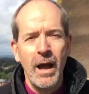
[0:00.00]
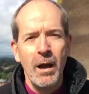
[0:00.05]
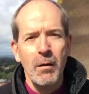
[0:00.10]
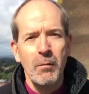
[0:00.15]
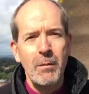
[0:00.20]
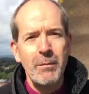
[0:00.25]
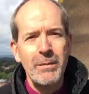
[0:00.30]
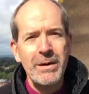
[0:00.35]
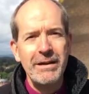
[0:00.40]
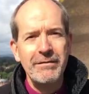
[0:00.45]

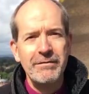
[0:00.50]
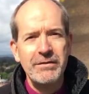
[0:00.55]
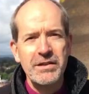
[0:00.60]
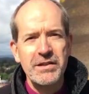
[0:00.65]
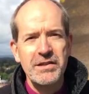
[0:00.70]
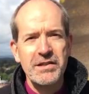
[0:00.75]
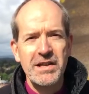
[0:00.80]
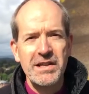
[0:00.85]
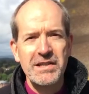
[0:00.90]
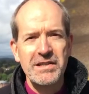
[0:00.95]
When we lived in
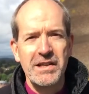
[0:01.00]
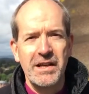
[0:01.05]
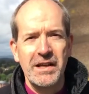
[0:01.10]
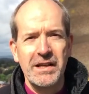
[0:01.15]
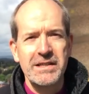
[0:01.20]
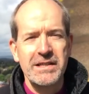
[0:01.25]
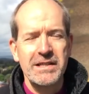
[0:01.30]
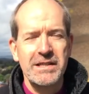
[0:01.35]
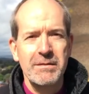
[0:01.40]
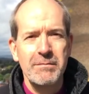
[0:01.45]

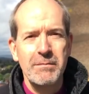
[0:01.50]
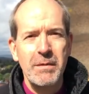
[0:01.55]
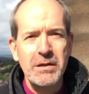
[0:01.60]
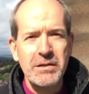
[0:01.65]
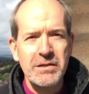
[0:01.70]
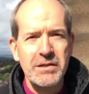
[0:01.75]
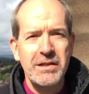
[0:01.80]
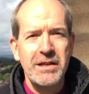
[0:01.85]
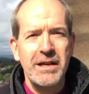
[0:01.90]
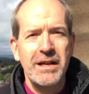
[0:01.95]
Sussex,
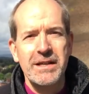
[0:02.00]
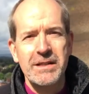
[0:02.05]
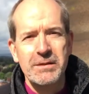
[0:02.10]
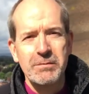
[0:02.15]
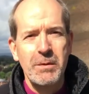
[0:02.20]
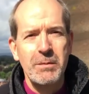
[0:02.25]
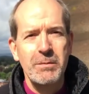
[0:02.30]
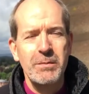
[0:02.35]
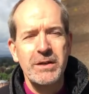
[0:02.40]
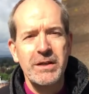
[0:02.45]
most years
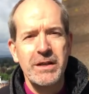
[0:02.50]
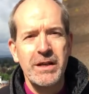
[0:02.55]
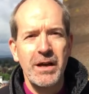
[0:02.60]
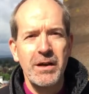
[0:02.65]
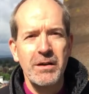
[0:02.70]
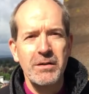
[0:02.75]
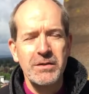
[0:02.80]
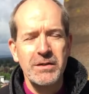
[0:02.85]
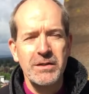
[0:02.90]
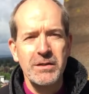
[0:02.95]
we would
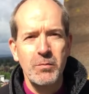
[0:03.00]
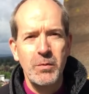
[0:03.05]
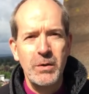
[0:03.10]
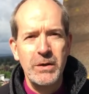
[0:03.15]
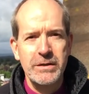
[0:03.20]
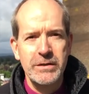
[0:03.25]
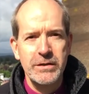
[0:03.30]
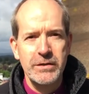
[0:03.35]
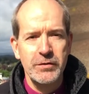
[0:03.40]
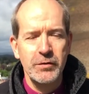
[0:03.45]
go to the
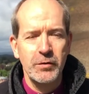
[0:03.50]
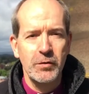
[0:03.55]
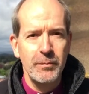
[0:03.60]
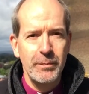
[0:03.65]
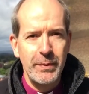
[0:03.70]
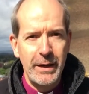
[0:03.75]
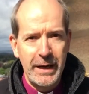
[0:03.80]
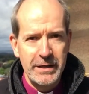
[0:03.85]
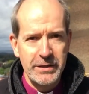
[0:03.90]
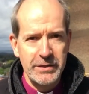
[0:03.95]
Wintershall
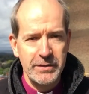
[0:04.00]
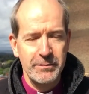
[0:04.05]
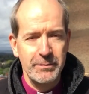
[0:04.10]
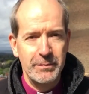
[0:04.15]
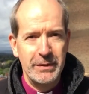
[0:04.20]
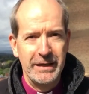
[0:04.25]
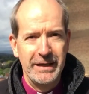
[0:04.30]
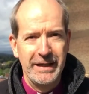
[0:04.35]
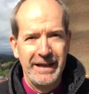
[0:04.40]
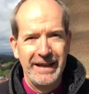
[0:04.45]
Passion
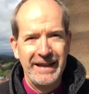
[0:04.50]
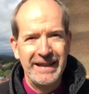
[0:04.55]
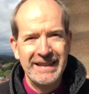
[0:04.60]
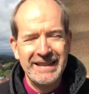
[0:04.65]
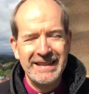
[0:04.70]
Play.